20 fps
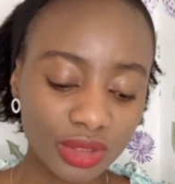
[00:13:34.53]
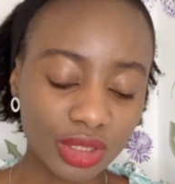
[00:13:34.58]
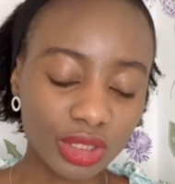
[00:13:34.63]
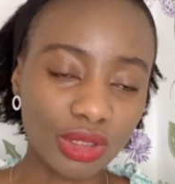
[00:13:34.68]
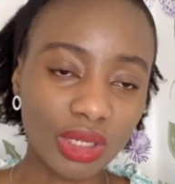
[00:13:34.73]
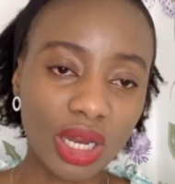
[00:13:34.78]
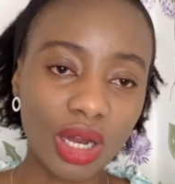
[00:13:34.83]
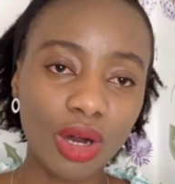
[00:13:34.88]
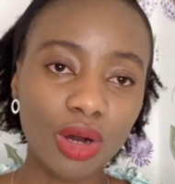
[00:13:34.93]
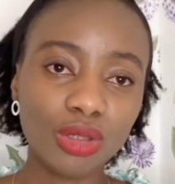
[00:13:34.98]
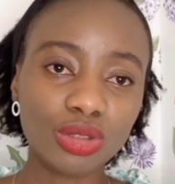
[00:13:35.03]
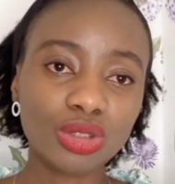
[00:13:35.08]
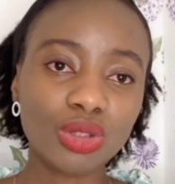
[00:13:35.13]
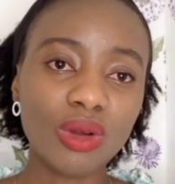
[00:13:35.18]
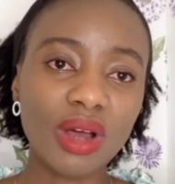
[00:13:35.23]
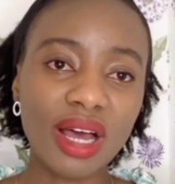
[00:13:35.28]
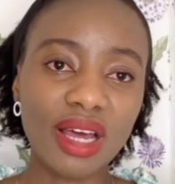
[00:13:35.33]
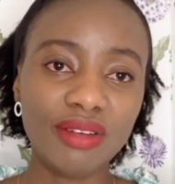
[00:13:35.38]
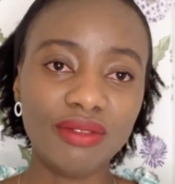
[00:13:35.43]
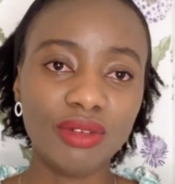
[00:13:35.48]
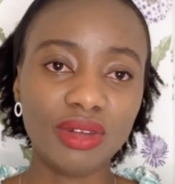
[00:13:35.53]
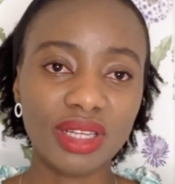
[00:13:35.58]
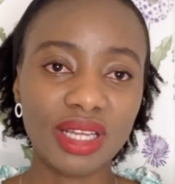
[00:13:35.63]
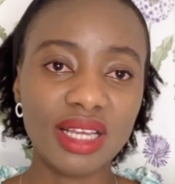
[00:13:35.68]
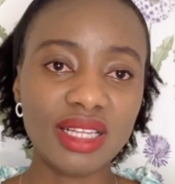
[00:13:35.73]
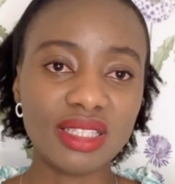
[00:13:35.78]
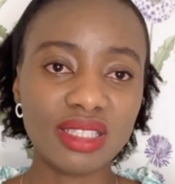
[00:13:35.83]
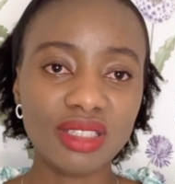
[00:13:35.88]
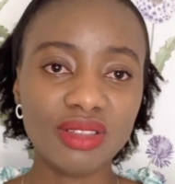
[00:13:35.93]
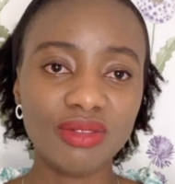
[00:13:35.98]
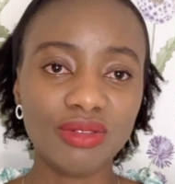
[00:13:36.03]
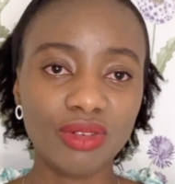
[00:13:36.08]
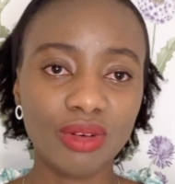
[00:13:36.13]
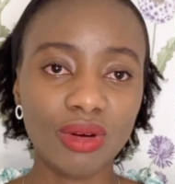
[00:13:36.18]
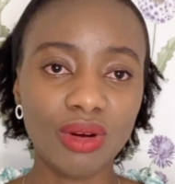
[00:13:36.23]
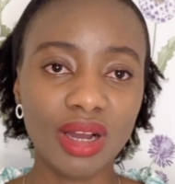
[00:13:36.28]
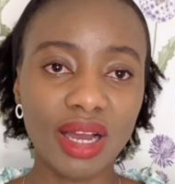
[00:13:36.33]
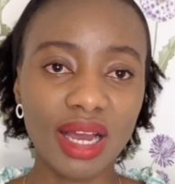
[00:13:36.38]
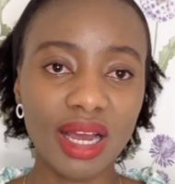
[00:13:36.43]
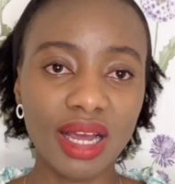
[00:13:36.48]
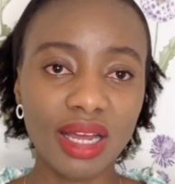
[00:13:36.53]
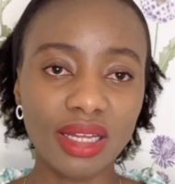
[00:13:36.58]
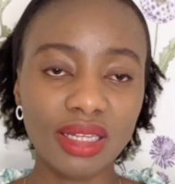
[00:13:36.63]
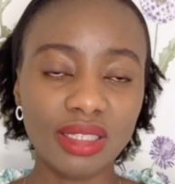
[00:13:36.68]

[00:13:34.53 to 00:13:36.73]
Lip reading: You are also advocating for her,